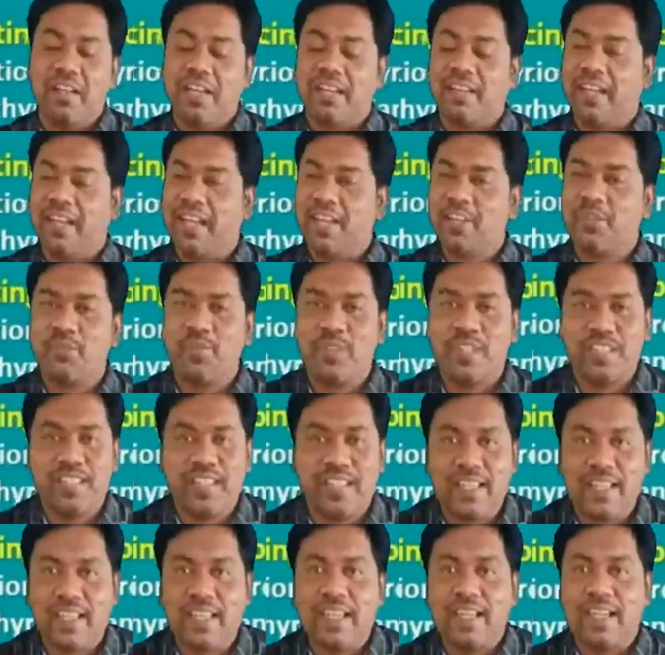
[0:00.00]
And next one is
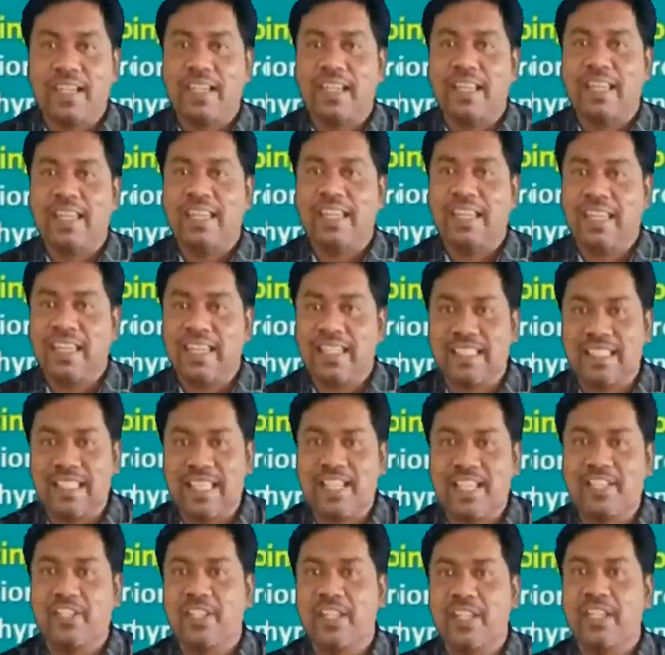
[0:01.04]
a
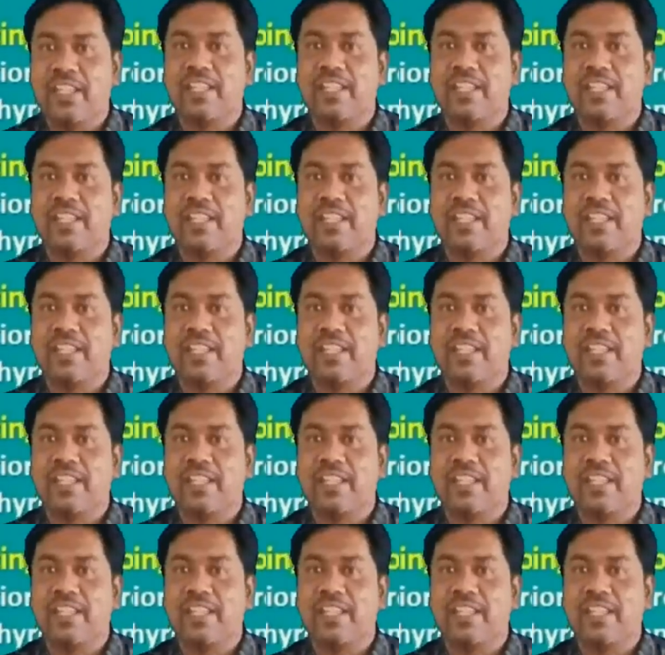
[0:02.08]
TSH.